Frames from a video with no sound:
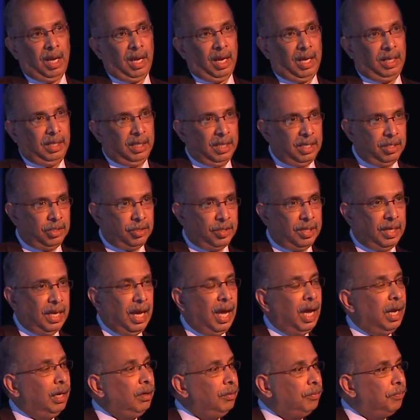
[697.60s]
In this
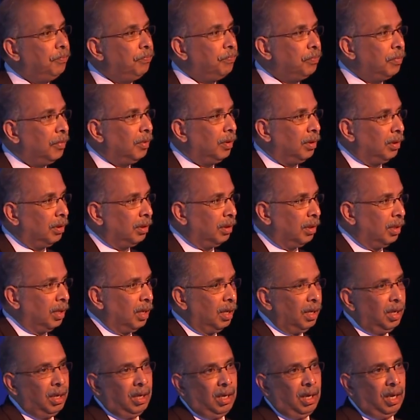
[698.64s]
regard,
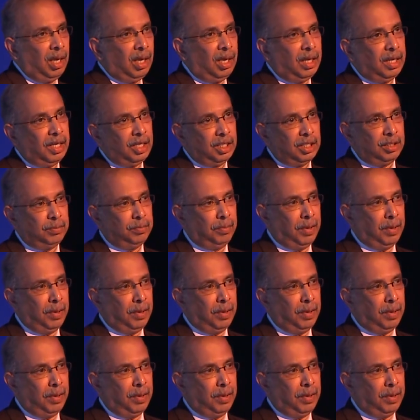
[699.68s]
it is